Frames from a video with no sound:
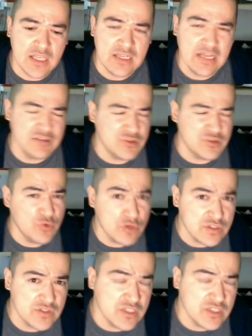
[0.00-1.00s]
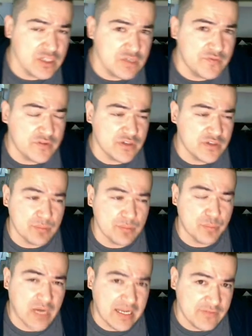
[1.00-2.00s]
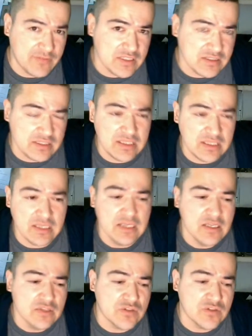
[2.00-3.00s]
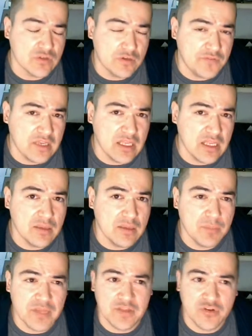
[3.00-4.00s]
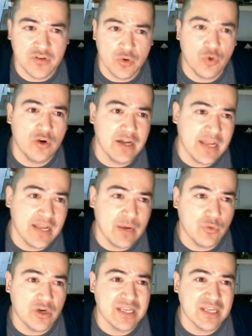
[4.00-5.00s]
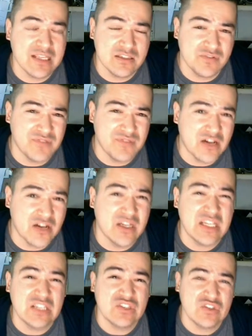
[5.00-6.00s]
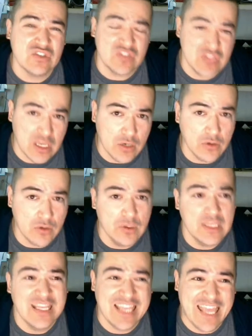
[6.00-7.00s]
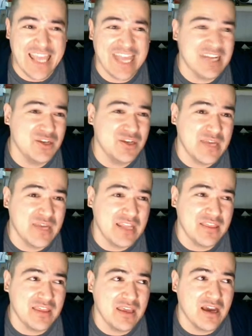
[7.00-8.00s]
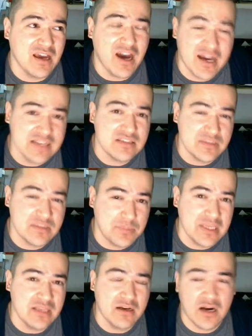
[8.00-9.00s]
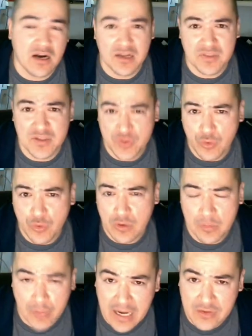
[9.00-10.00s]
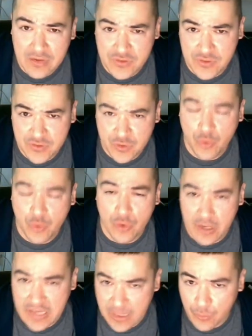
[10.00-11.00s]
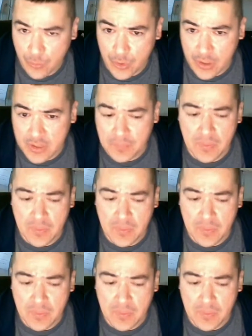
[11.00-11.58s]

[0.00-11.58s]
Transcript: Now, Tor is good for some privacy surfing, but the Tor network is very slow. You can't do anything high speed on the Tor browser, Tor network.